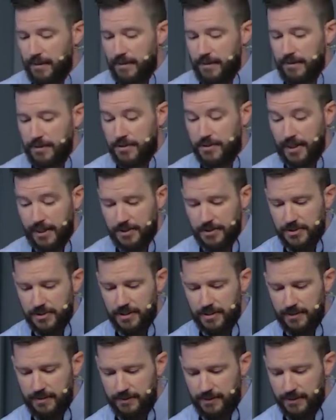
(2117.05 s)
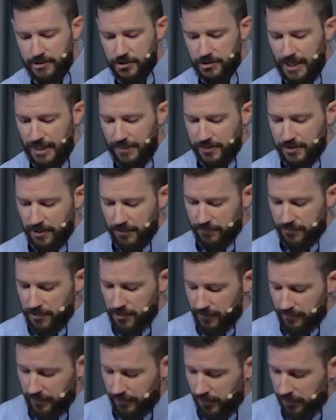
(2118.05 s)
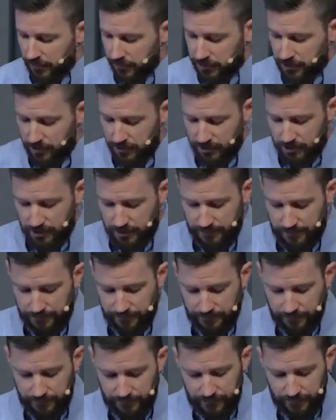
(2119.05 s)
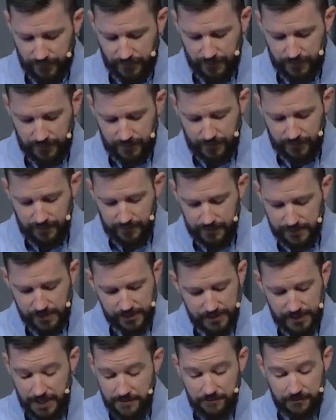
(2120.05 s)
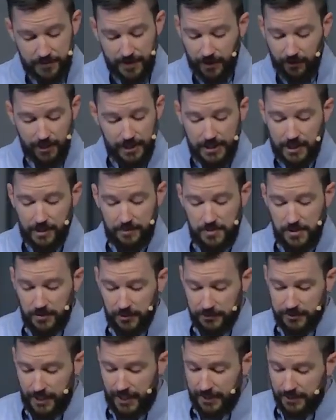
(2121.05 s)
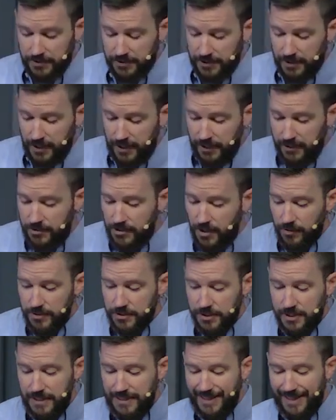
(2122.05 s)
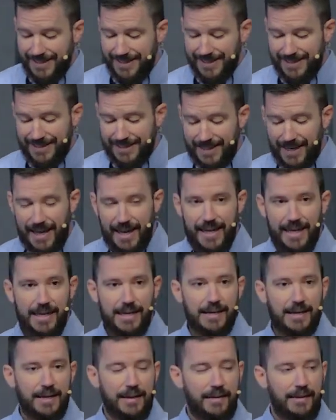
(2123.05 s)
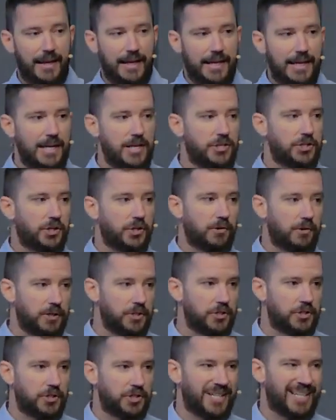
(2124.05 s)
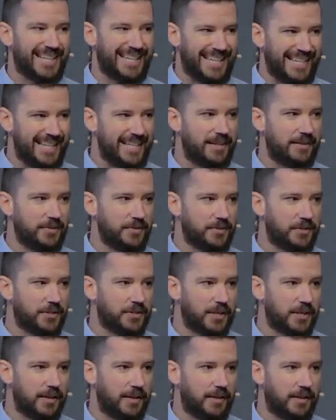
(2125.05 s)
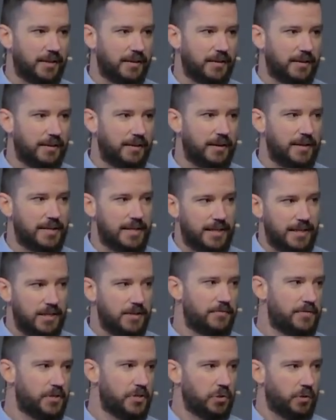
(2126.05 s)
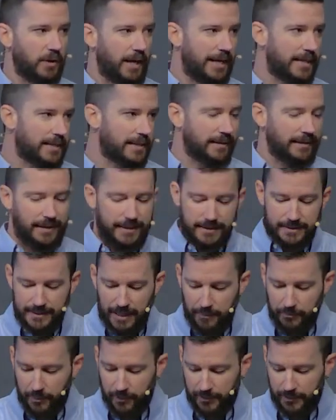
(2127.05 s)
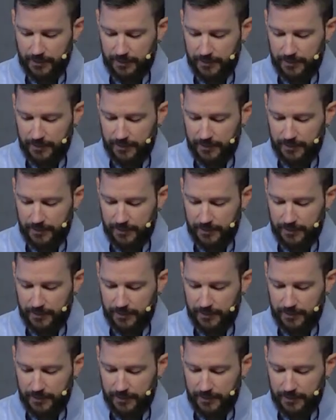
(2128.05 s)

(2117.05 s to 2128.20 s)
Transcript: Sixth, this shapes our view of the local church. This is a very communal text. Notice he doesn't say that each Christian is an individual isolated temple.